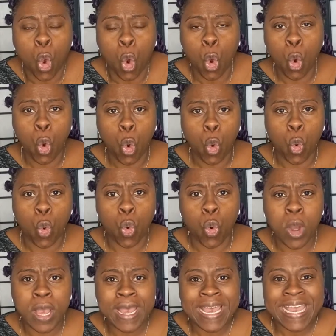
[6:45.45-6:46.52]
who
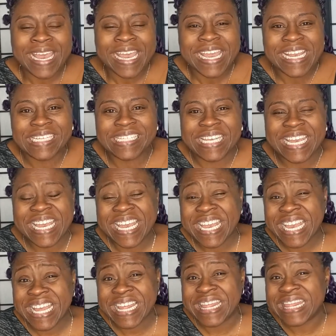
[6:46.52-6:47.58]
is
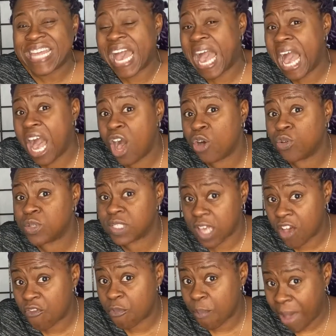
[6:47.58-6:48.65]
in the house
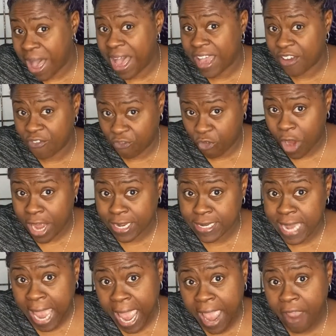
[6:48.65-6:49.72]
of my friend
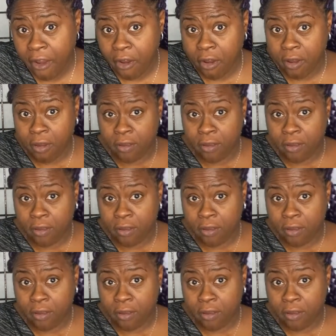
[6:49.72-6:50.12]
Hare?